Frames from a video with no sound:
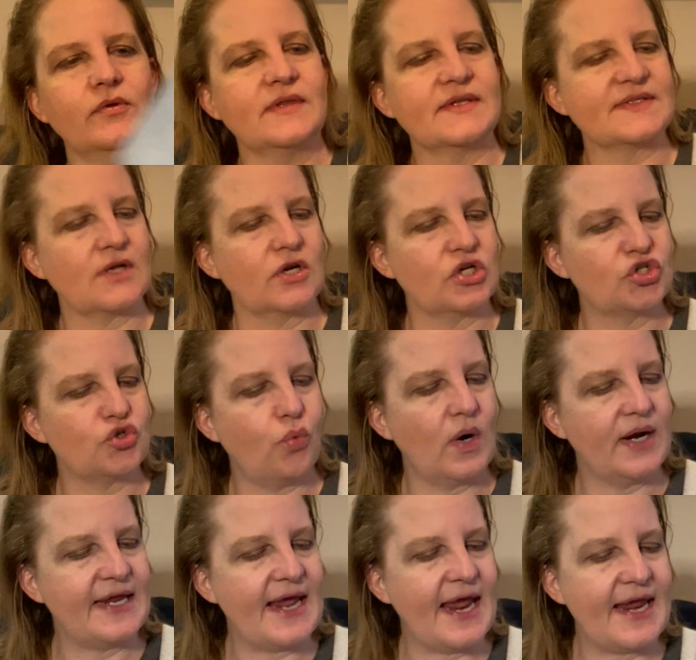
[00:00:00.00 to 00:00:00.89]
this on a
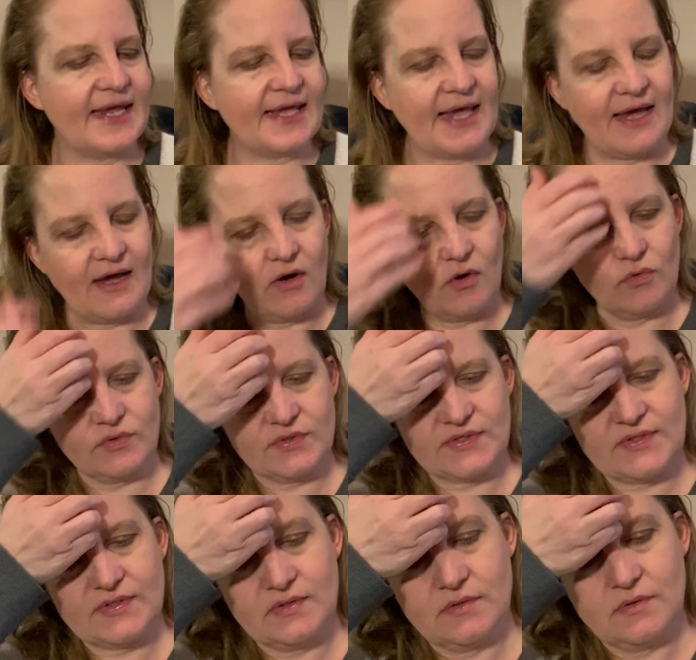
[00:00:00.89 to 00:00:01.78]
28
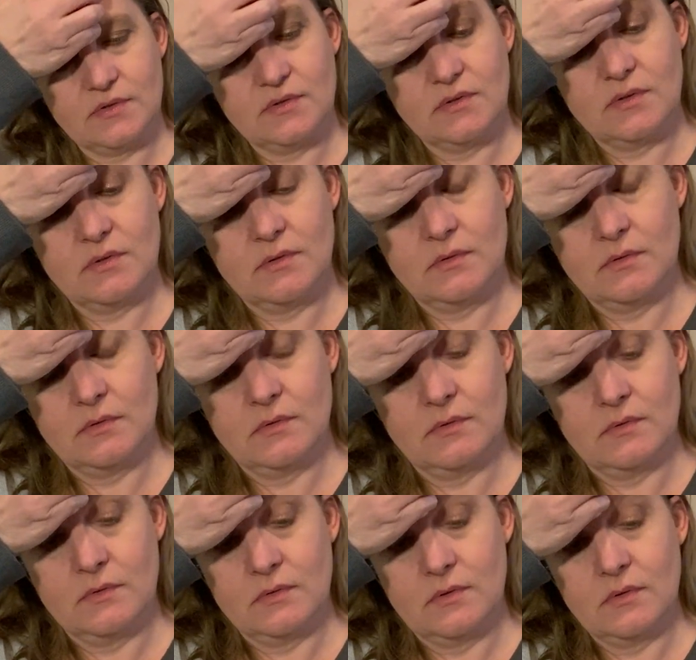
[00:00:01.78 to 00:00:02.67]
count.
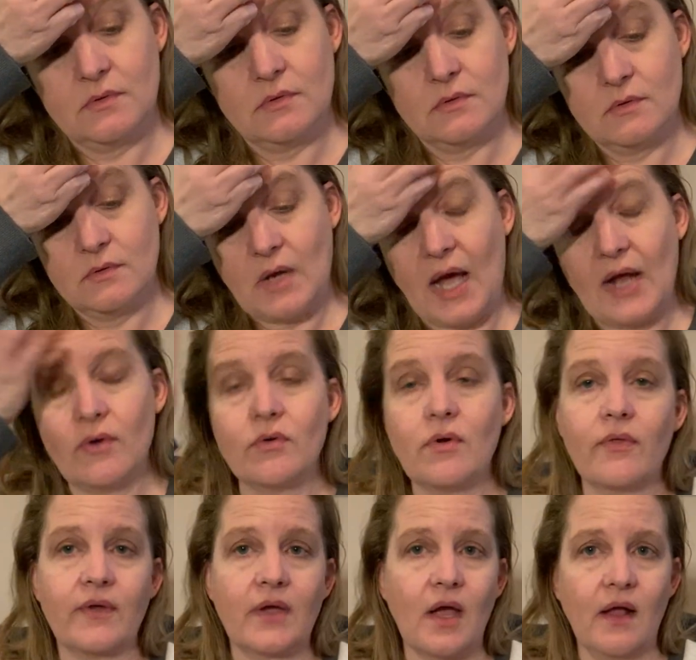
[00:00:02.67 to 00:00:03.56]
I don't
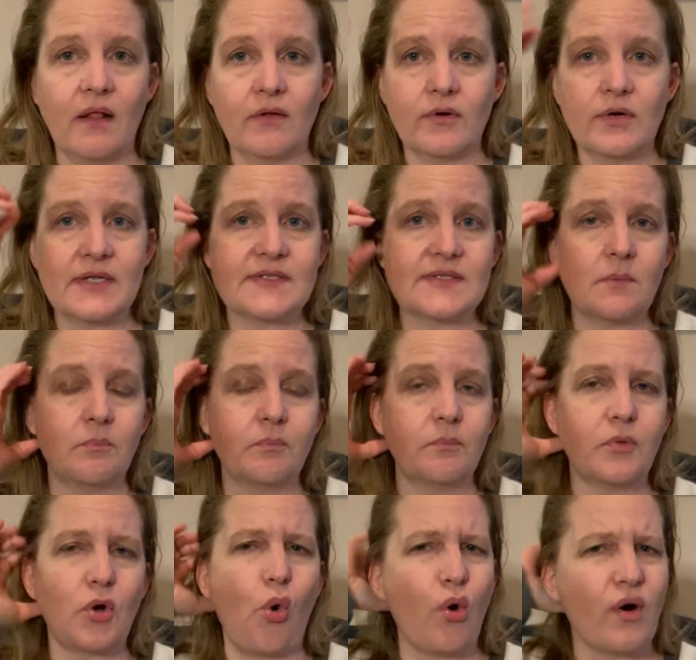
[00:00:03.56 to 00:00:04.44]
know the color. It's a
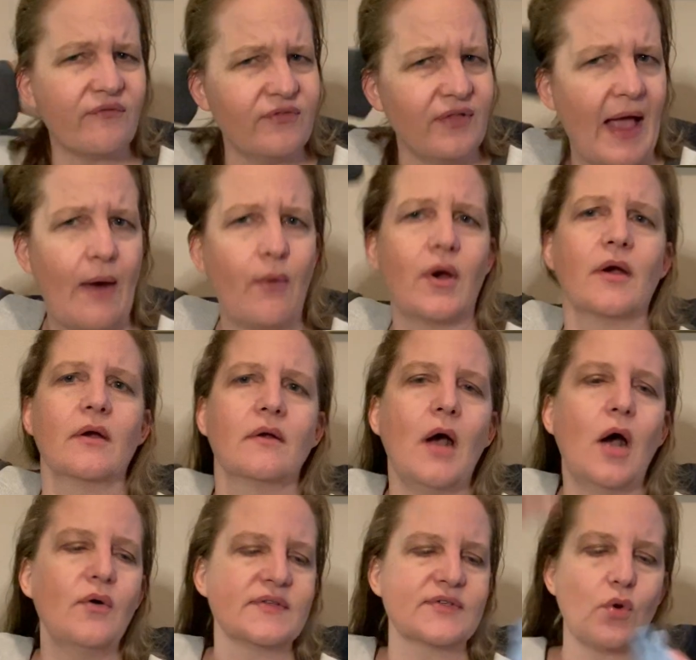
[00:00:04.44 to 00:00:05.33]
cornflower.
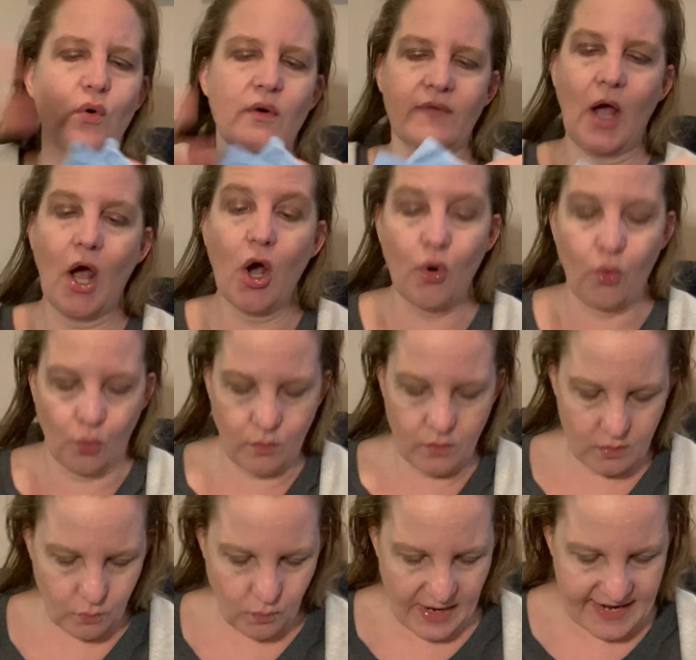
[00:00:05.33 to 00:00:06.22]
Oh, it's corn. Oh,
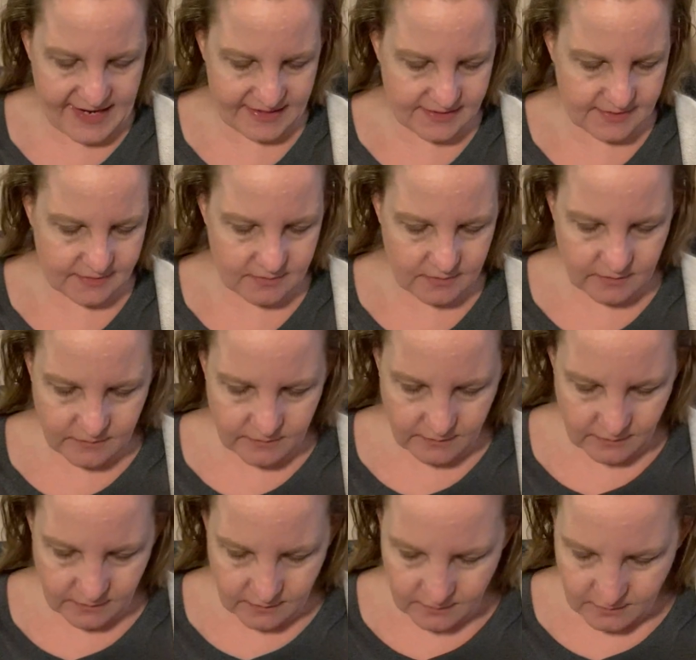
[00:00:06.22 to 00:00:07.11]
wait.
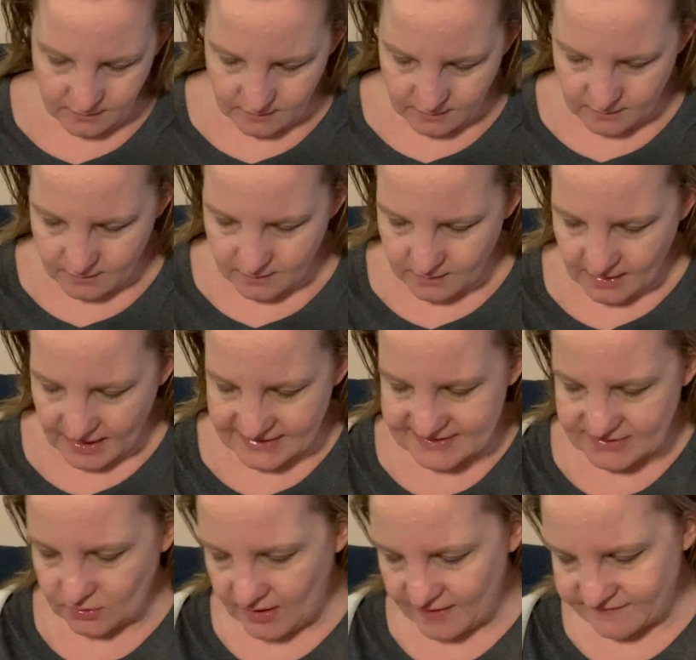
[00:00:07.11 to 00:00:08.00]
I
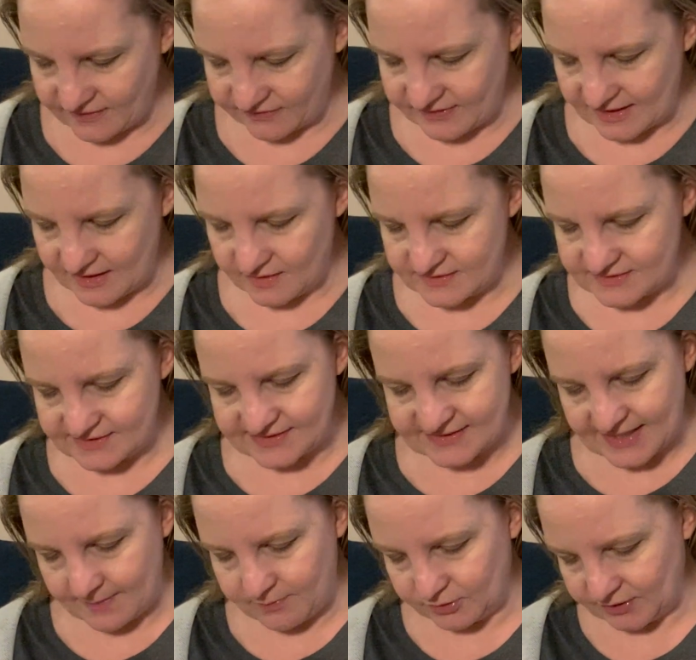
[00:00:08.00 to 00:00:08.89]
still have the thing
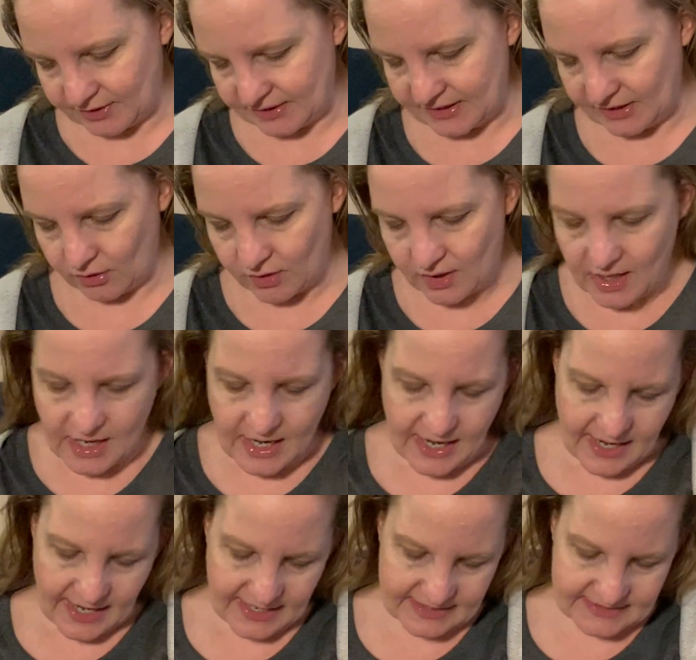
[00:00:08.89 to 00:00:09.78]
stapled on here.
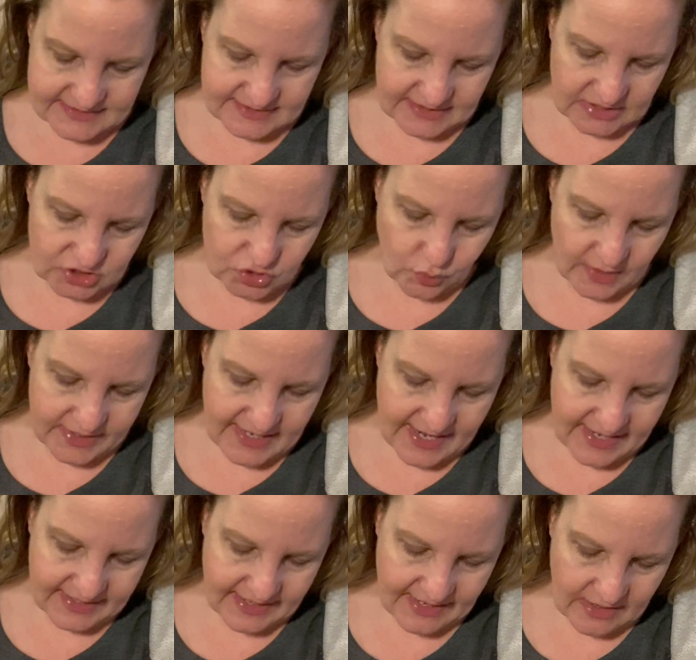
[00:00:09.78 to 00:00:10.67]
It's a
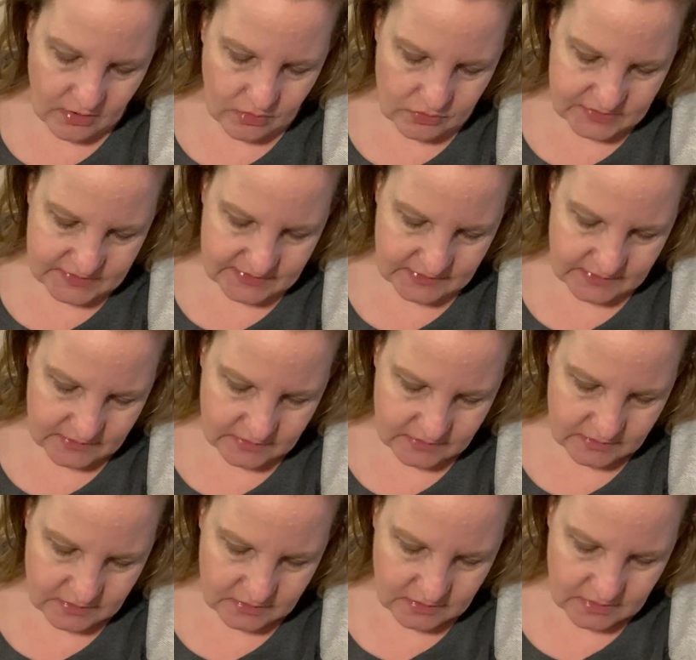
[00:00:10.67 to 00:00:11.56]
28 count
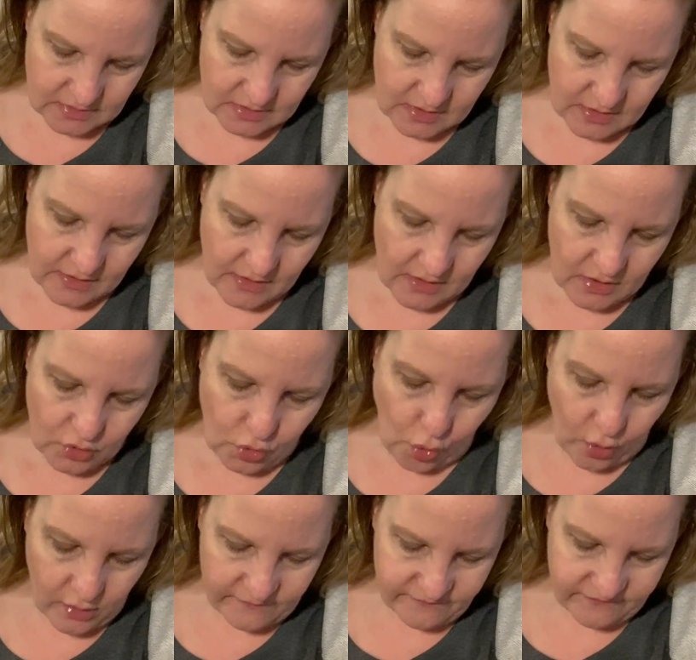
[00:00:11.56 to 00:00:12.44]

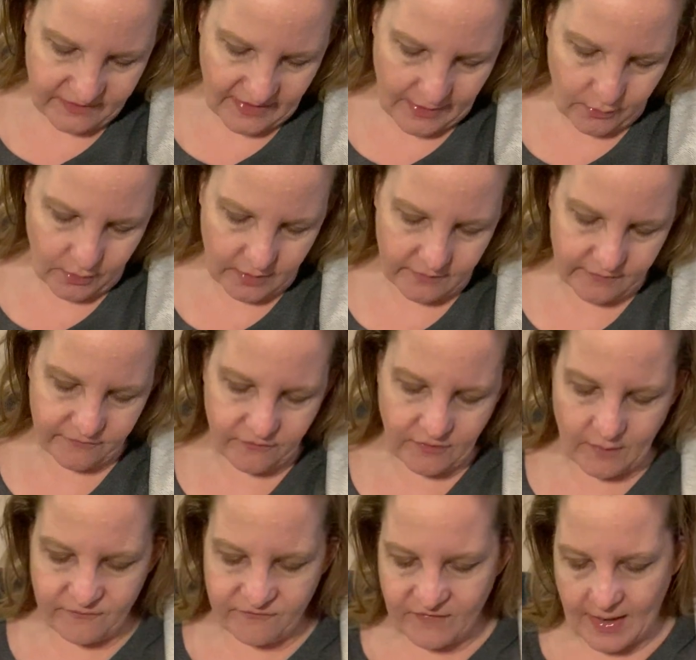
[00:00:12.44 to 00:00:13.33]
cornflower
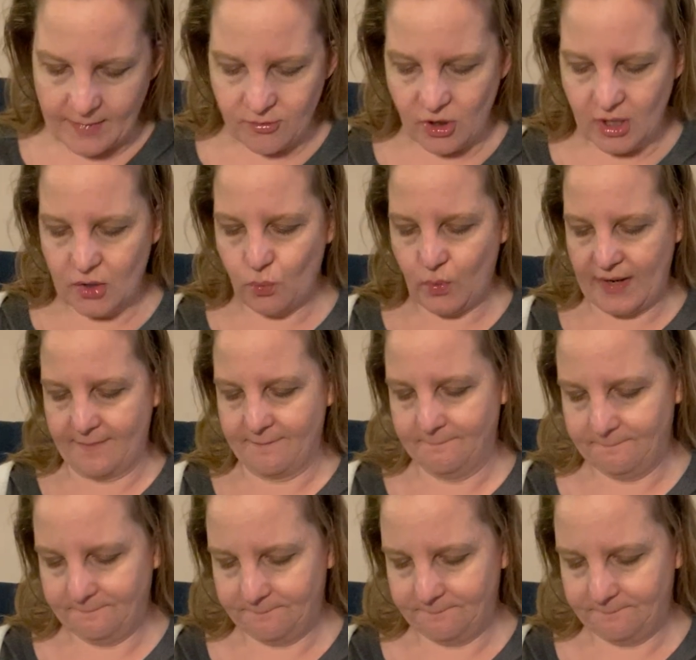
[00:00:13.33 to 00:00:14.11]
from Fiber on a Whim.